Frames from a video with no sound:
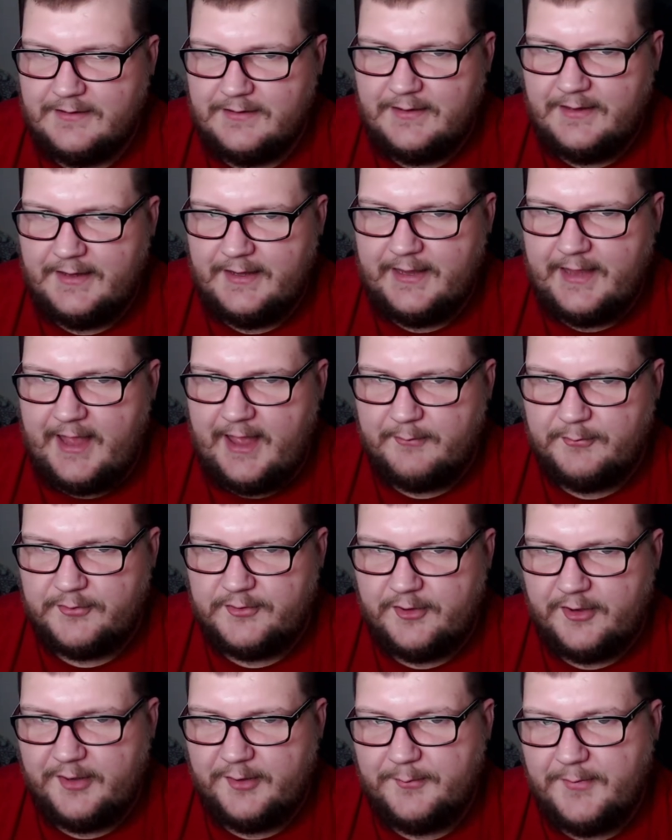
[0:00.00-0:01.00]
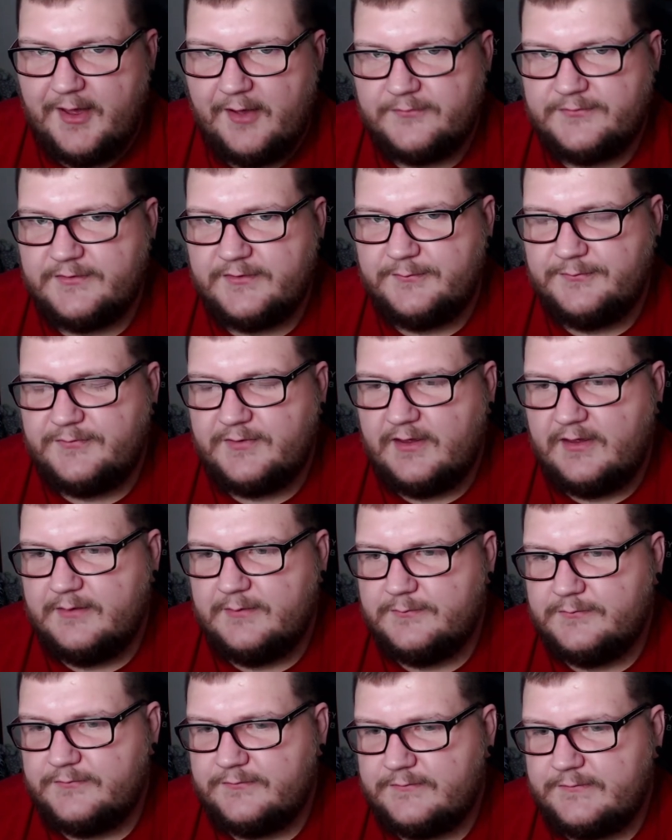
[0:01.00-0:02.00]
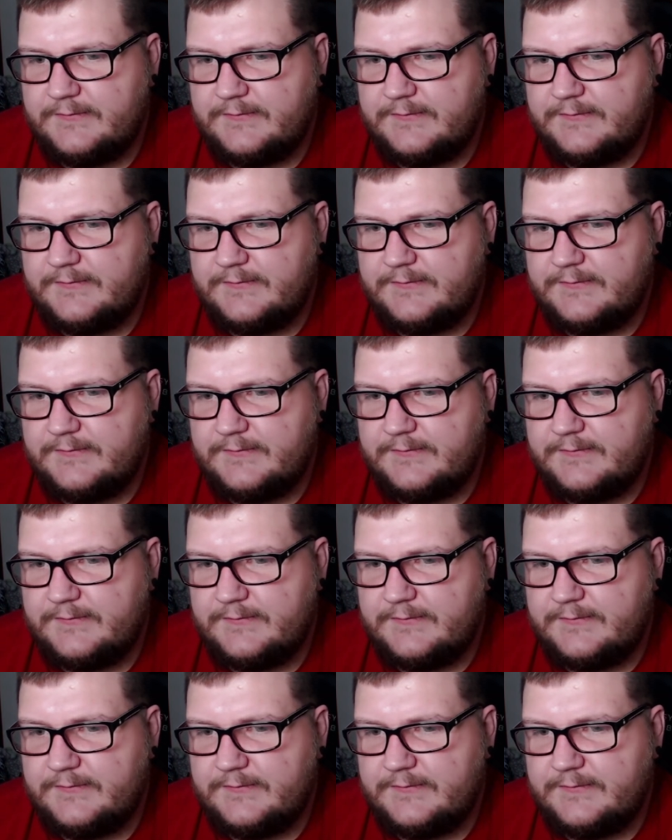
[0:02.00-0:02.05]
I have a dirty mouth sometimes.